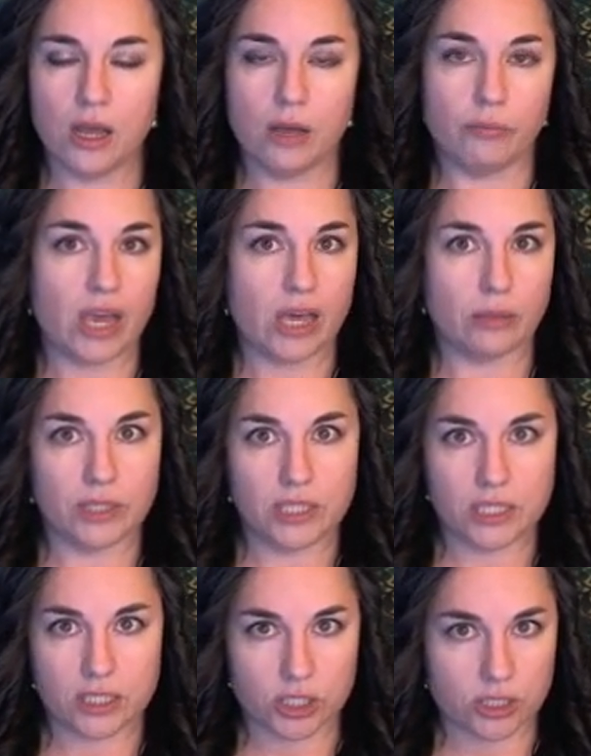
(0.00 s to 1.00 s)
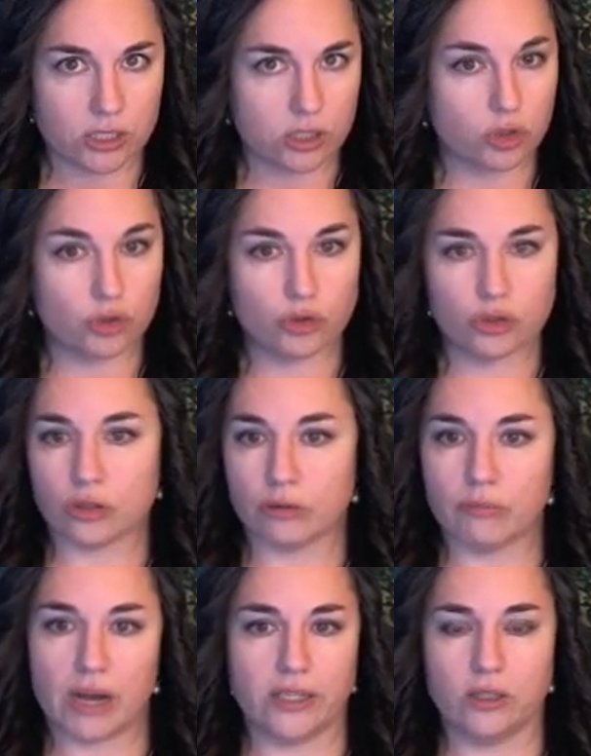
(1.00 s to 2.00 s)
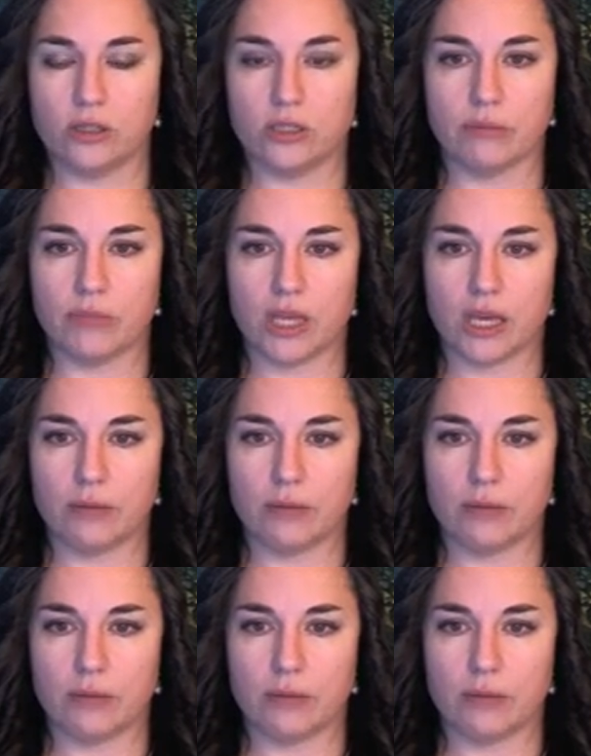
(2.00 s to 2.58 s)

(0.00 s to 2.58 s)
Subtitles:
mathematicians lose their mind or something.